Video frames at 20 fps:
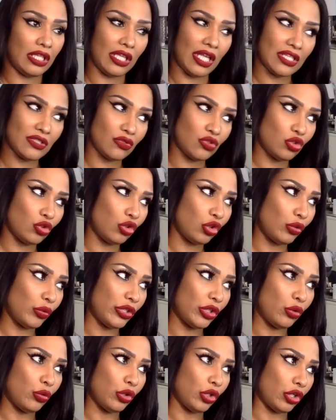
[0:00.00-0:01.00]
that's what you do
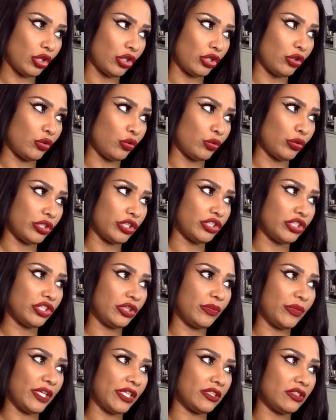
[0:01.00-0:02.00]
when you're young. You rush to
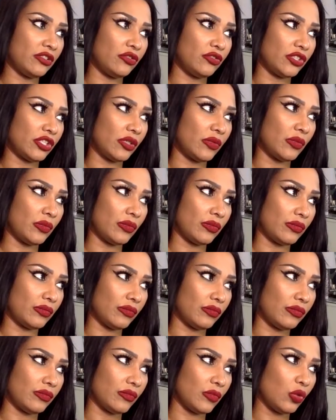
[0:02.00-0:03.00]
the bed to do something.
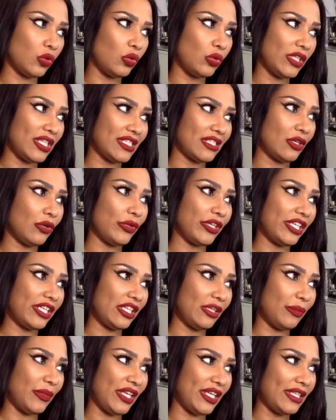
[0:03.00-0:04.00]
Ooh, let's go get in
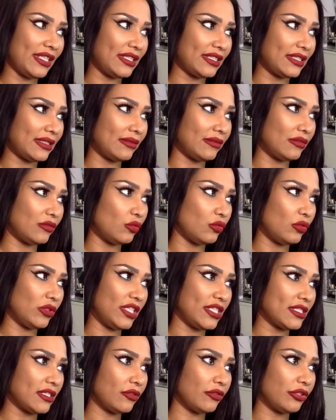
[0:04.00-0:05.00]
the bed. Ooh,
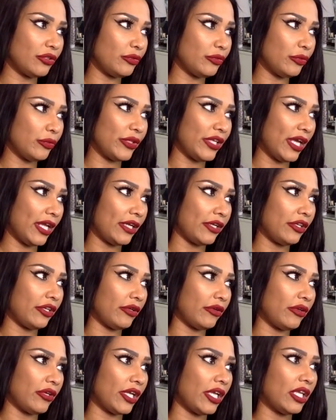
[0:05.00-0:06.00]
let's go do what we got to
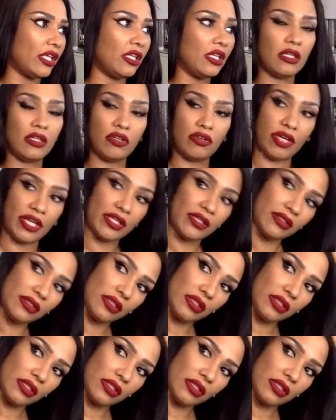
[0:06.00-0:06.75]
do. Okay, great.